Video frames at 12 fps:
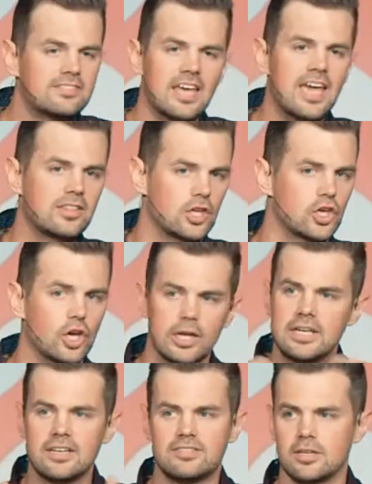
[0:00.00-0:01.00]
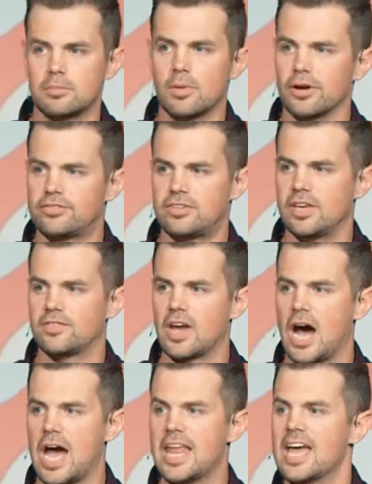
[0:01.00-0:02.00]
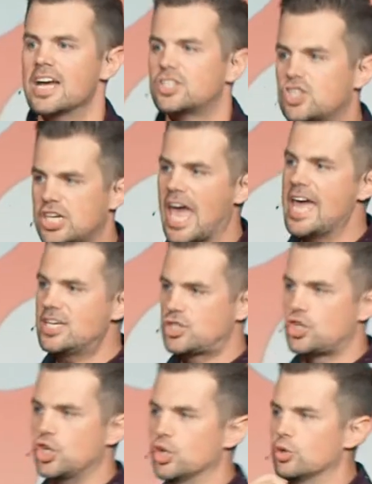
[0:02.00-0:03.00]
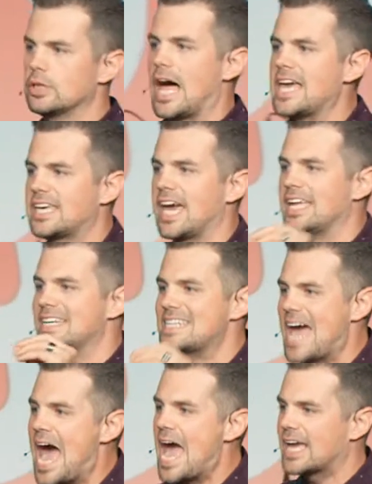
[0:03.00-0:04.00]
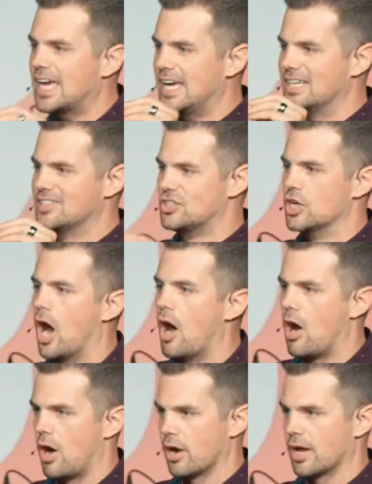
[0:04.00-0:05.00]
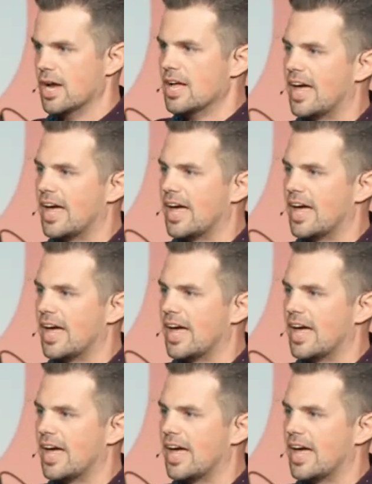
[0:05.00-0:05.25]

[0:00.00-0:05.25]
saying the goodness and mercy of God chase you like a nagging dog,